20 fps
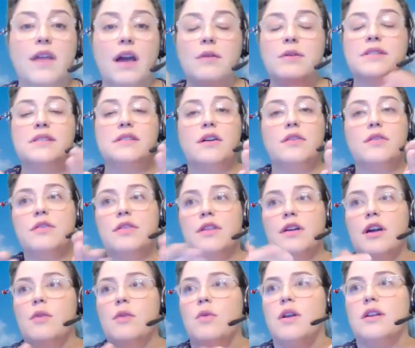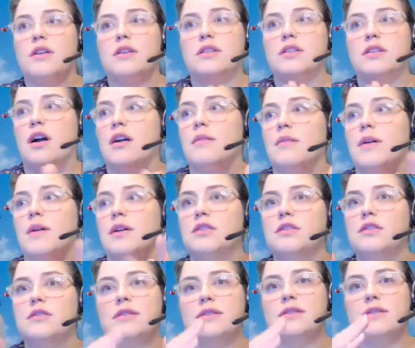that was another thing I wanted to talk about
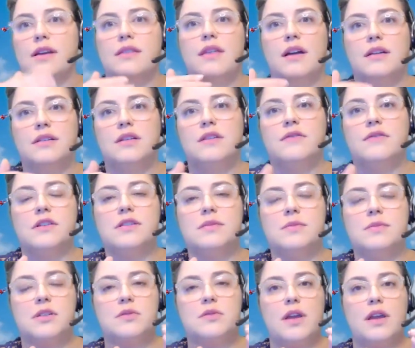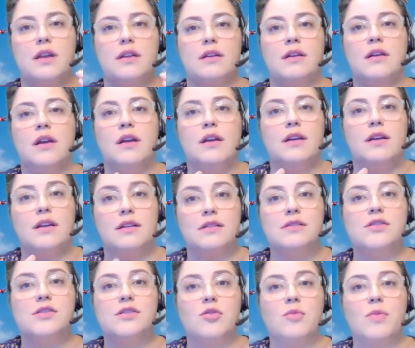too, is like that difference between
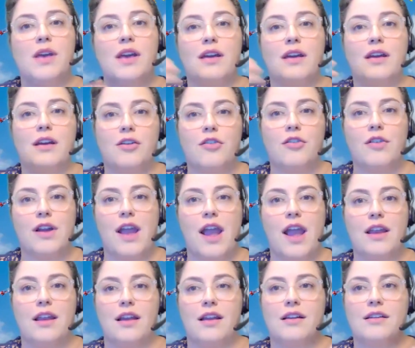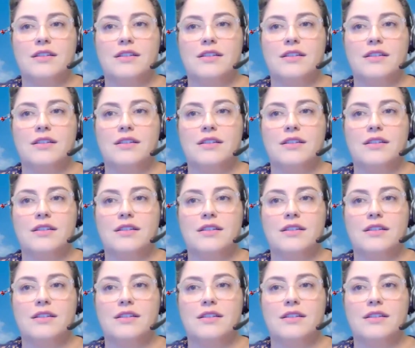consuming and creating.